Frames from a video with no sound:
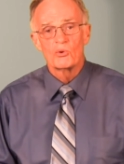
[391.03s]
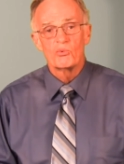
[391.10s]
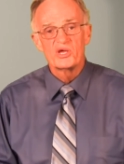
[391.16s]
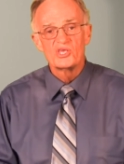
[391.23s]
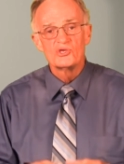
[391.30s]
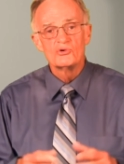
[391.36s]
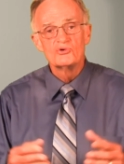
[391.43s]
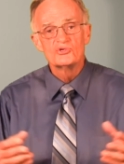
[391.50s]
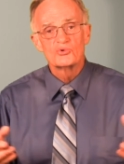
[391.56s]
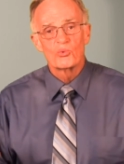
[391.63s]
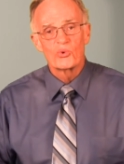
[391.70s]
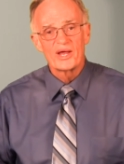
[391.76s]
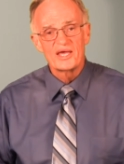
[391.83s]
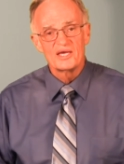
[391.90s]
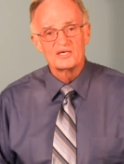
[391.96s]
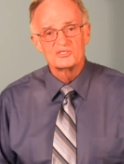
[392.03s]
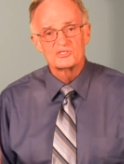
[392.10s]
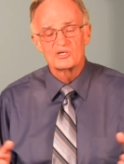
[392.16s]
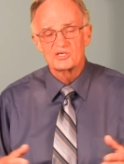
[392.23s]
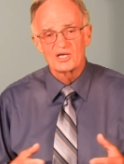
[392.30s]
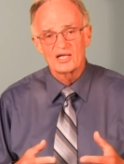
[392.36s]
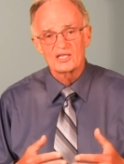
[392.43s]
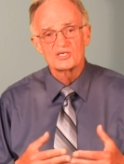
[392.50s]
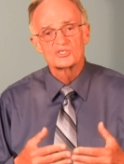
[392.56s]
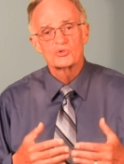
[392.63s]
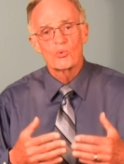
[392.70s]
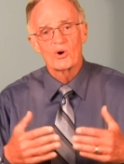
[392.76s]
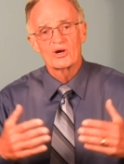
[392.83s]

but that we use rays to tell